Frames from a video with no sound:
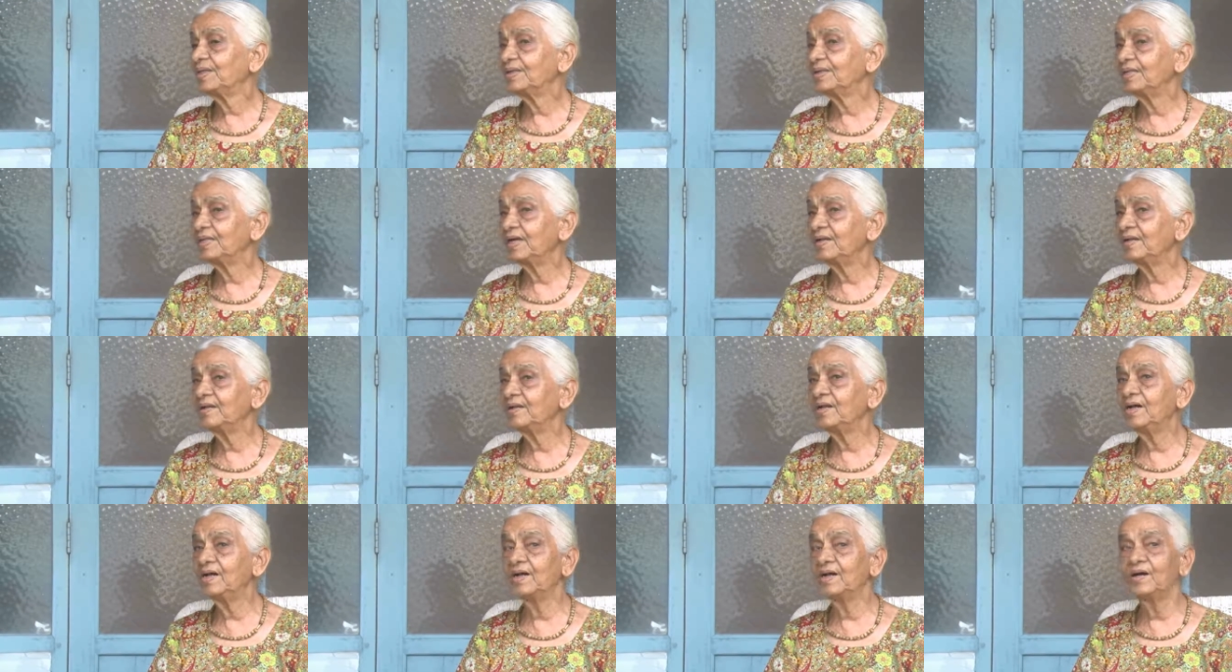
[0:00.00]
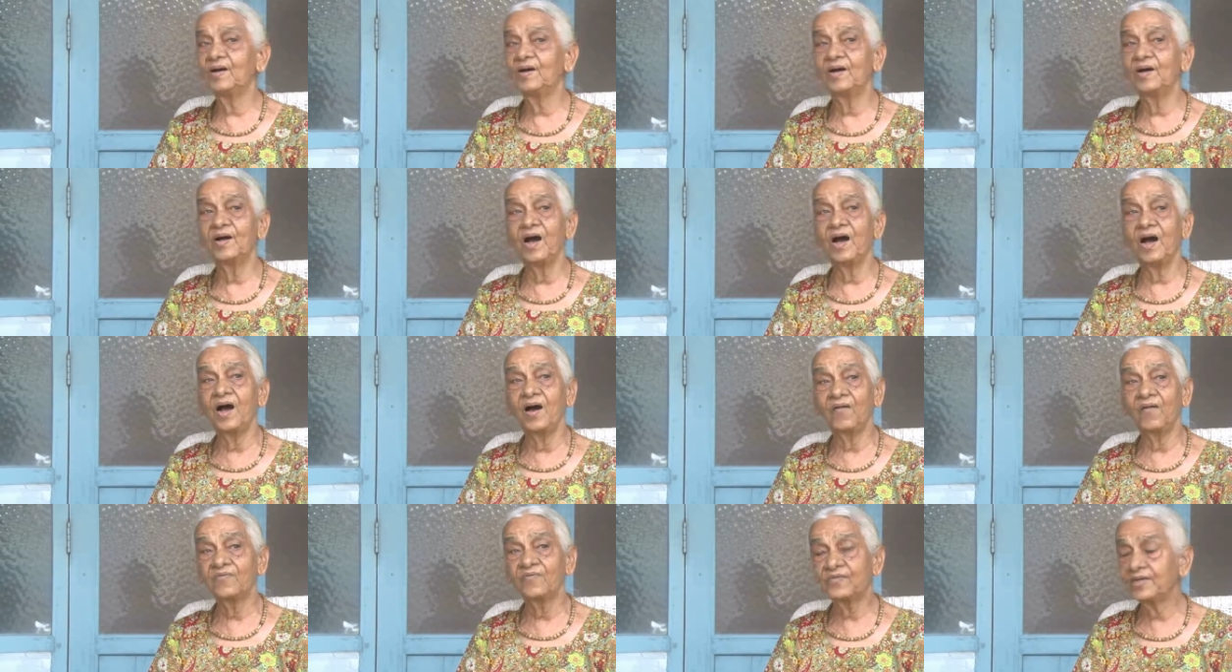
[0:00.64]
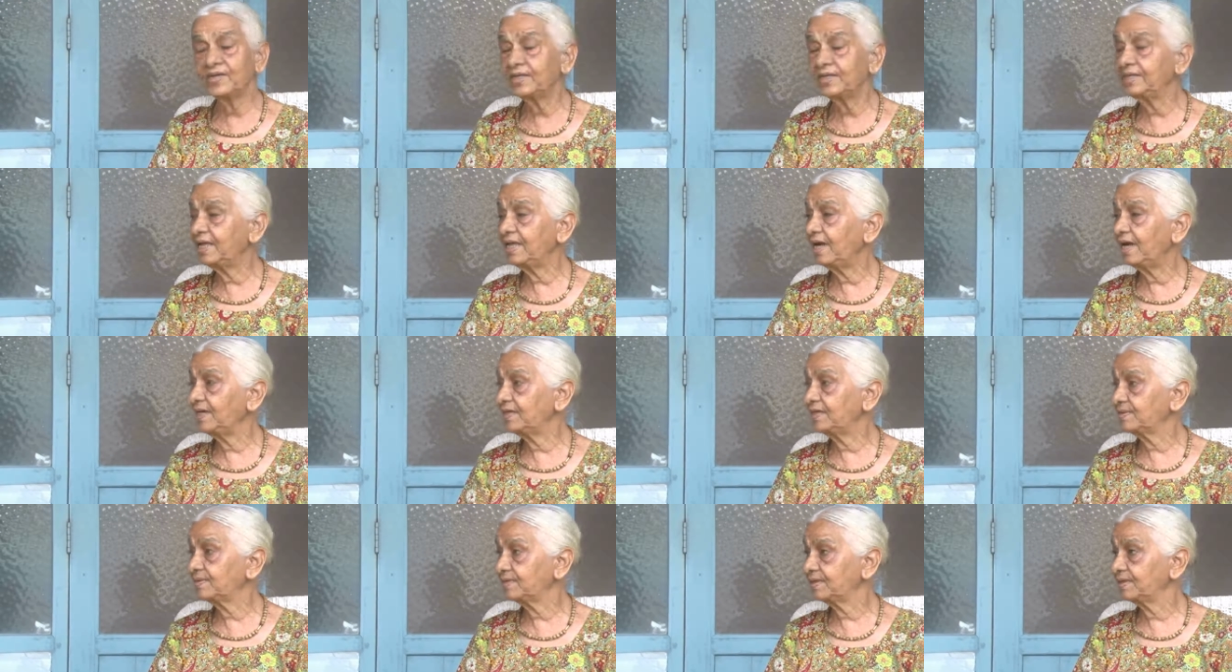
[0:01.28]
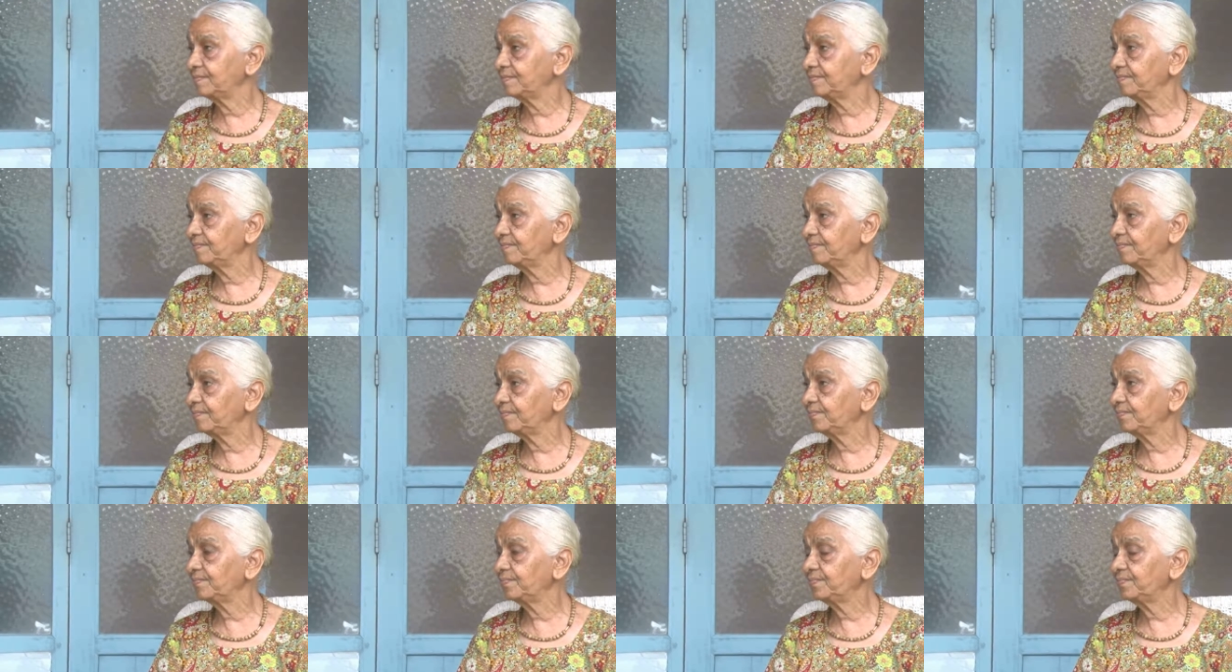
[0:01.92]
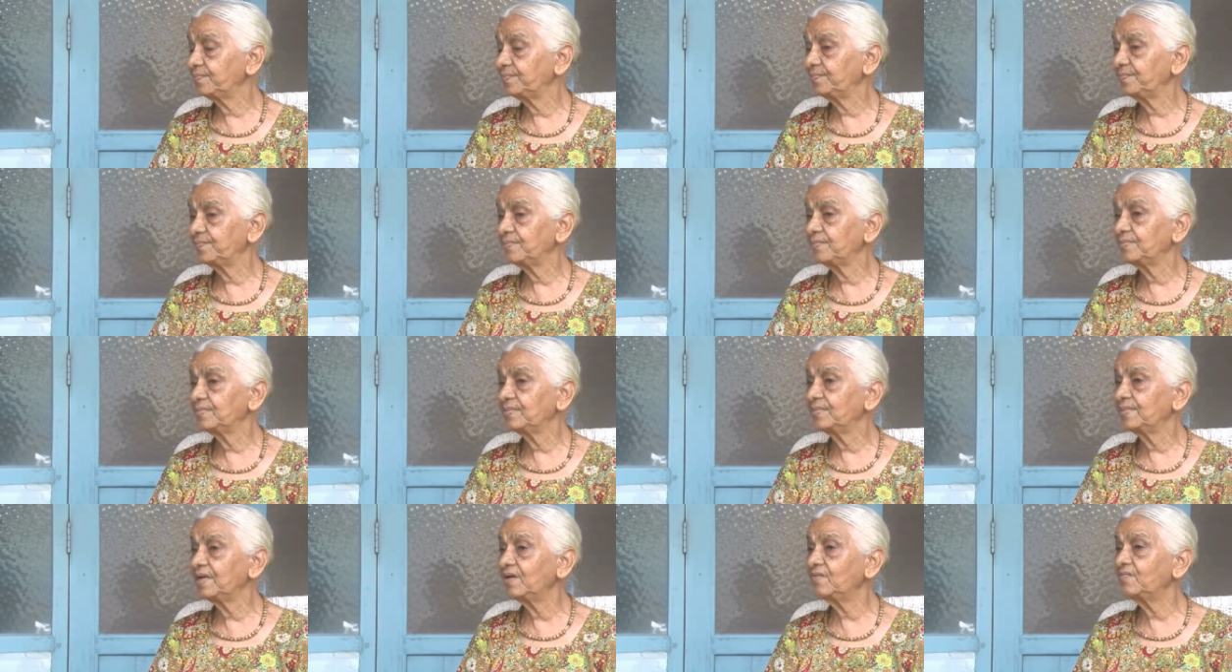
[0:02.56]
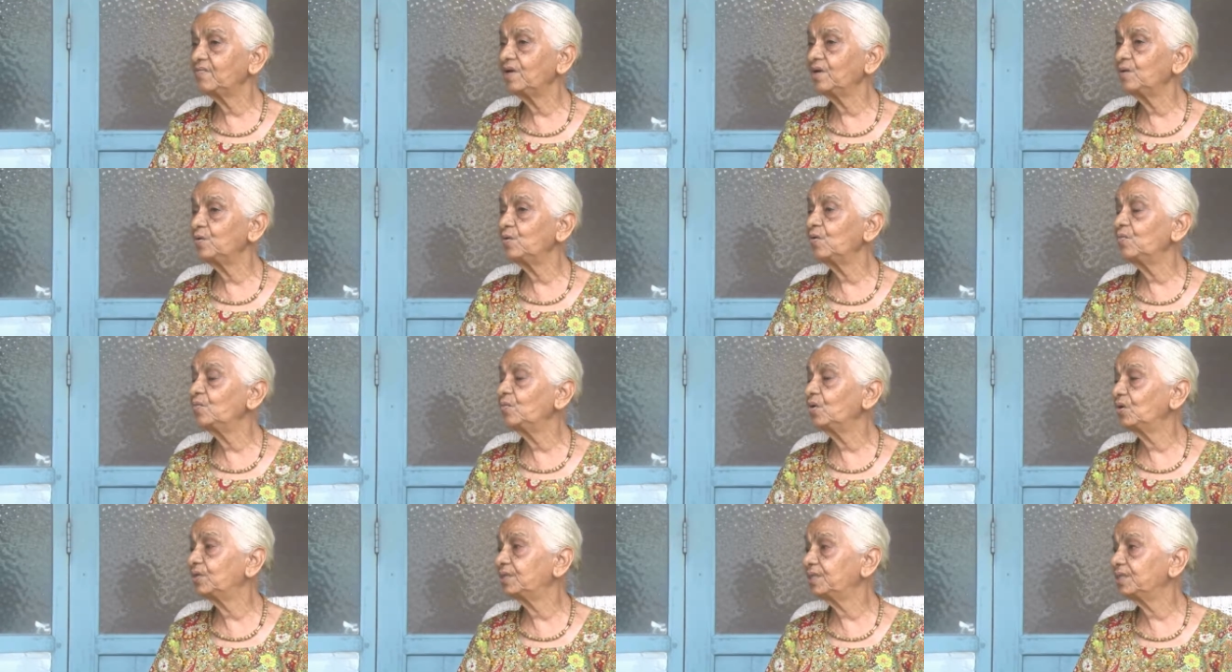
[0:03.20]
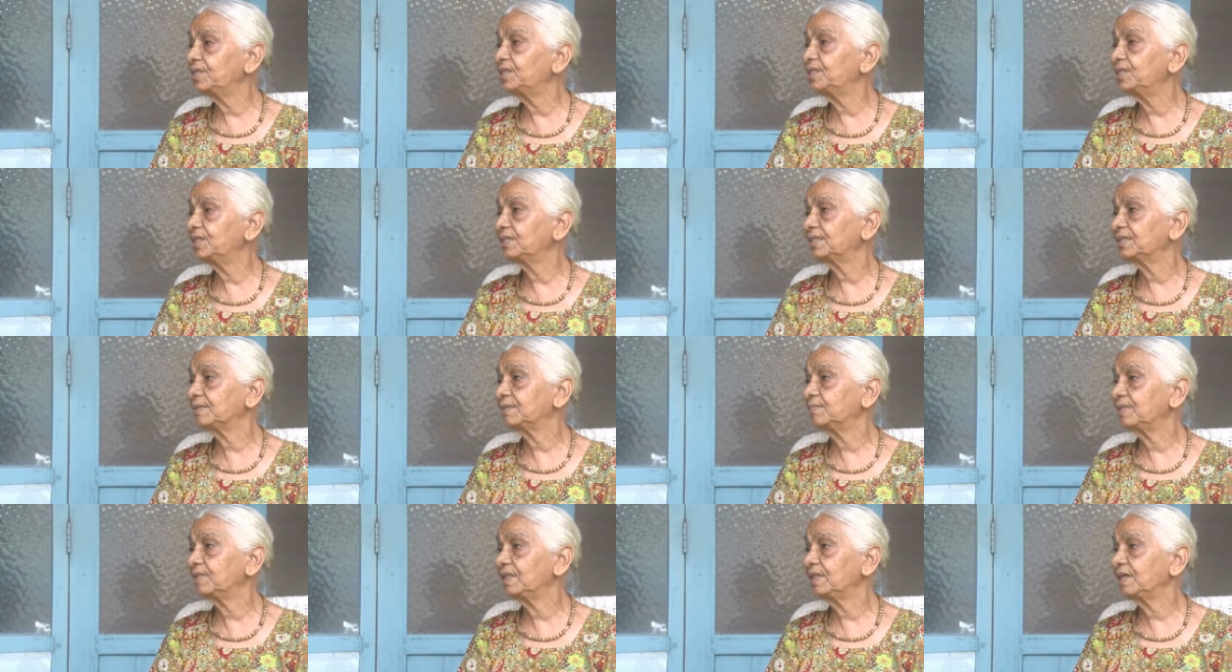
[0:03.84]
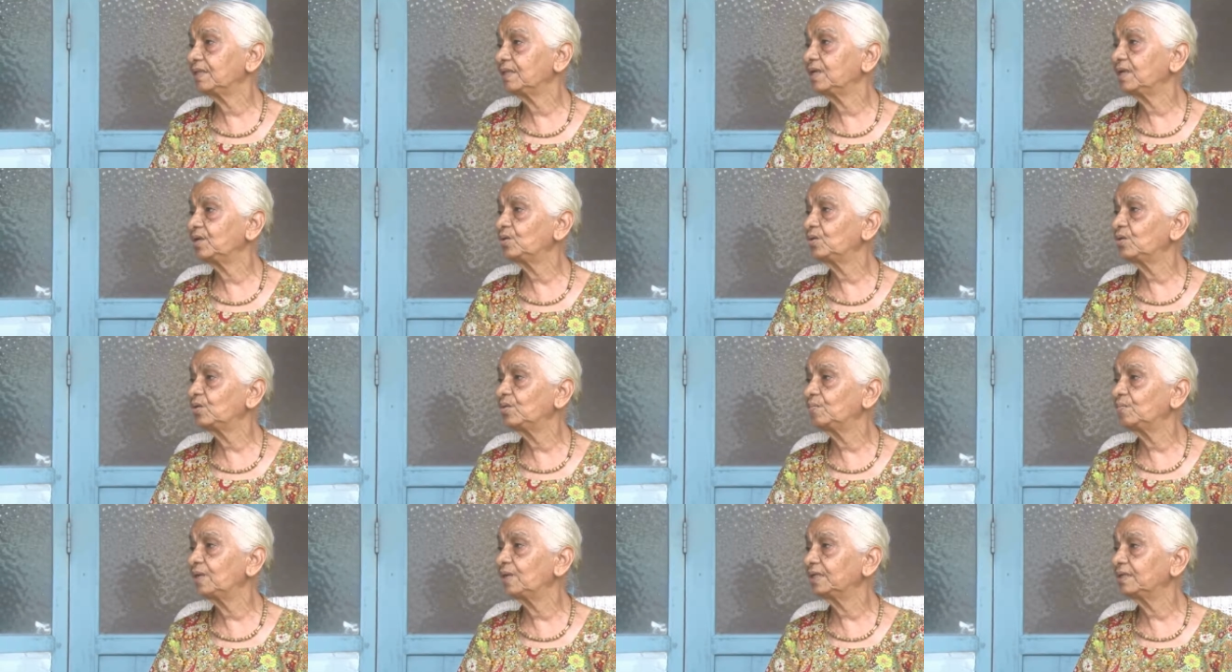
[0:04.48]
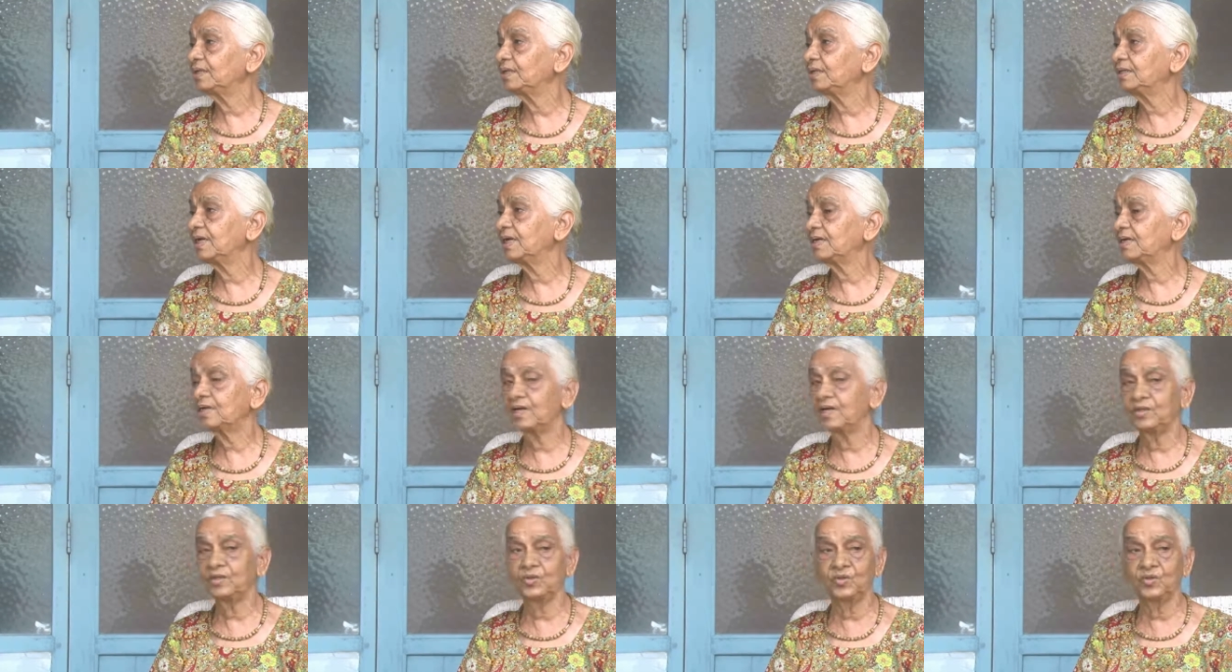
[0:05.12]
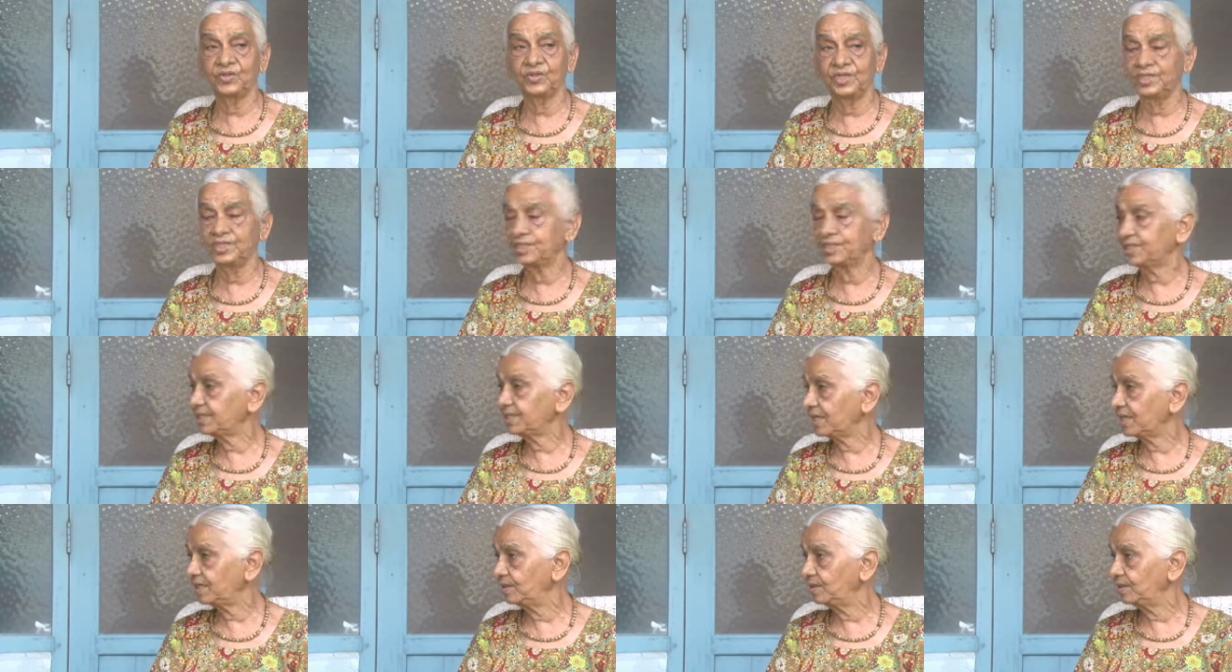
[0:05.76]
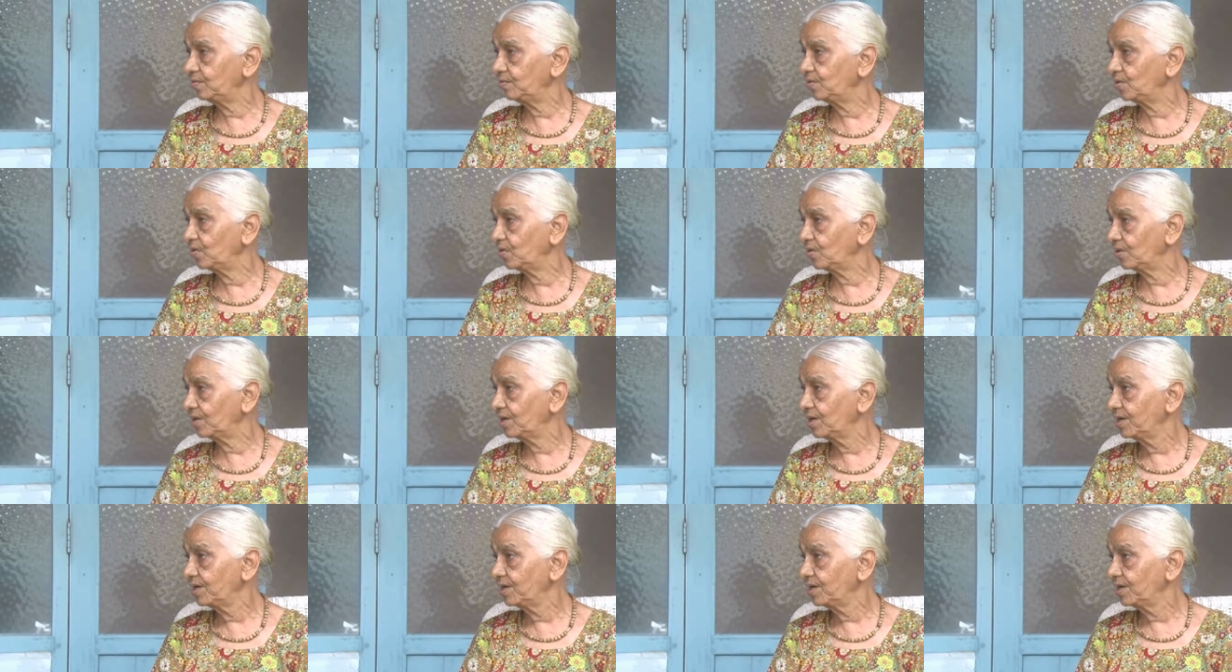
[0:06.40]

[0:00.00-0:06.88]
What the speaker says: then after that, there were no more teachers. Then they told mother, there are no teachers anymore.